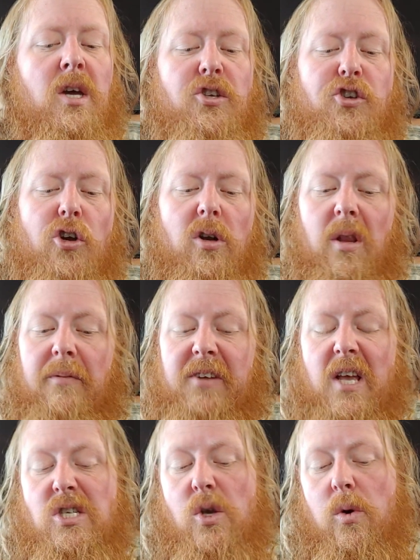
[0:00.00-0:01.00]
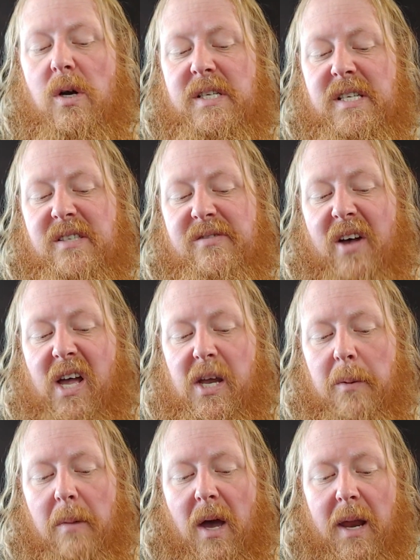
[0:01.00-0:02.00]
Journal of Discourses,
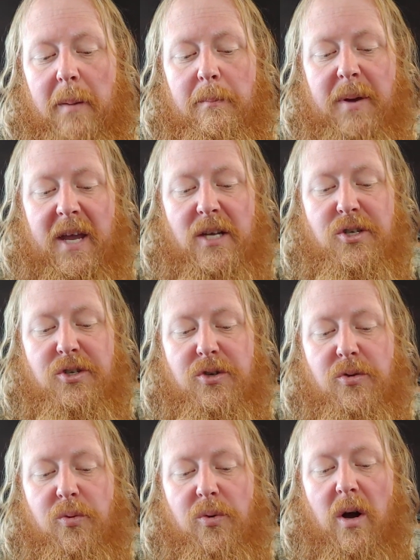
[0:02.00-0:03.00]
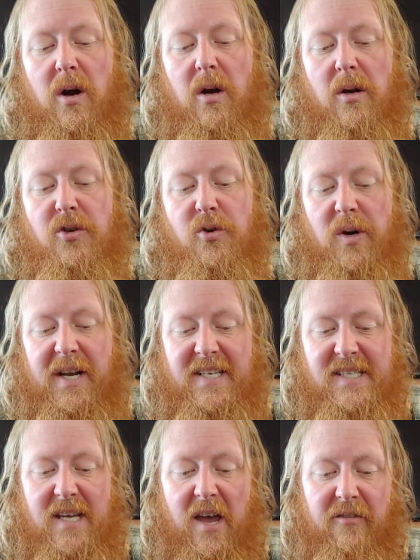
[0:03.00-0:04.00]
Volume 9, page uh,
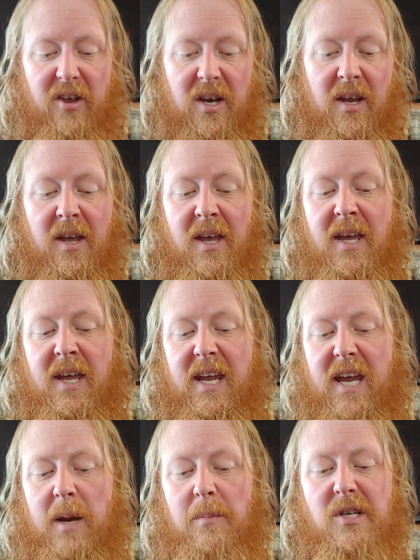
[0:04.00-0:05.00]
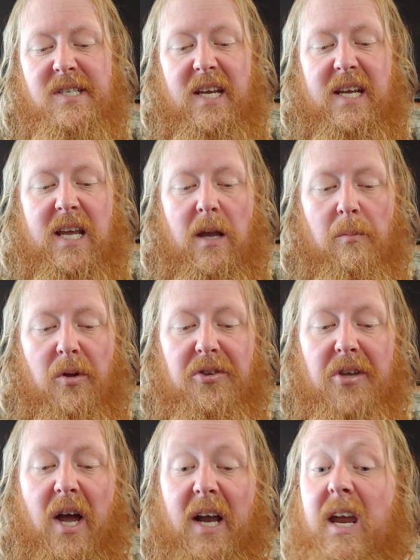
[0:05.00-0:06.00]
27. Heber C. Kimball
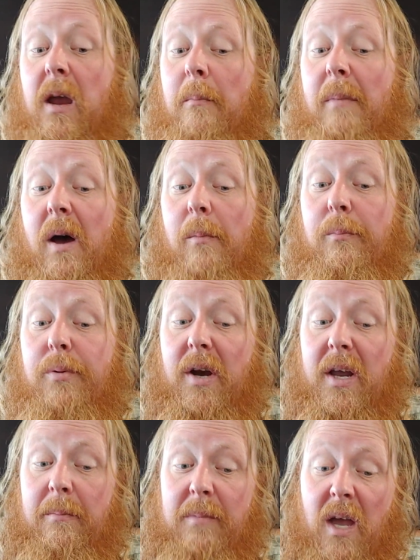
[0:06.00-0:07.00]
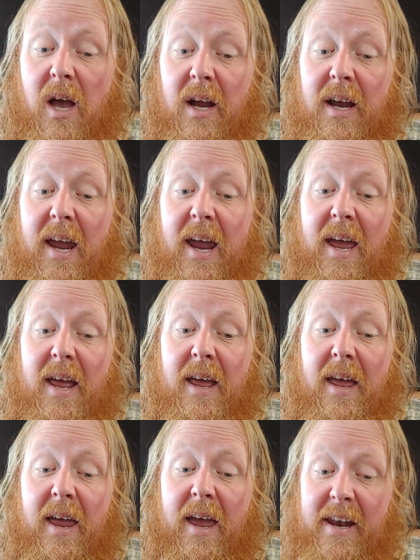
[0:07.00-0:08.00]
talking about Brigham Young
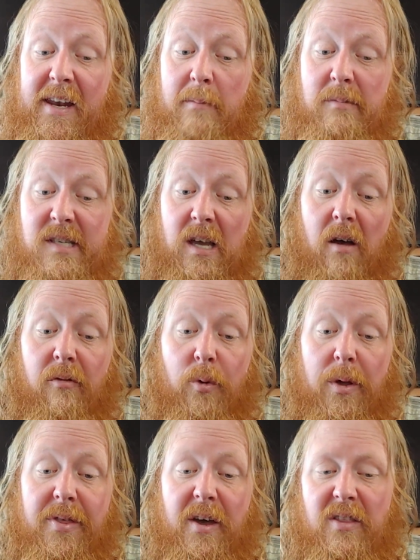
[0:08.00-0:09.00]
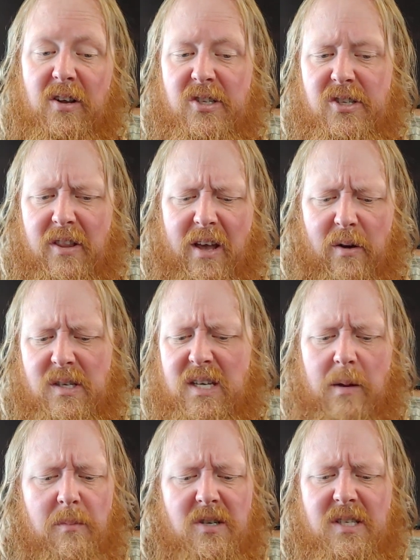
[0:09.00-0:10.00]
and, himself with others. So that was
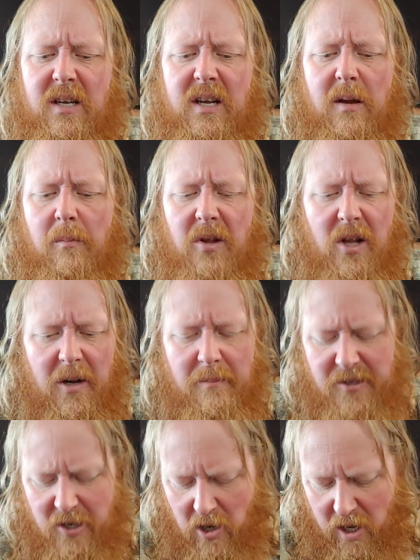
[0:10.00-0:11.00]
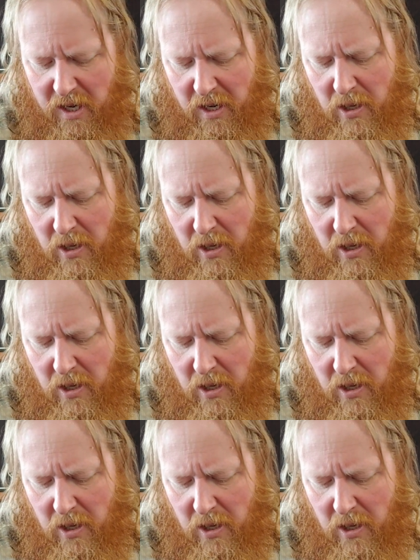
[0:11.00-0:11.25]
Heber C. Kimball. I'm sorry.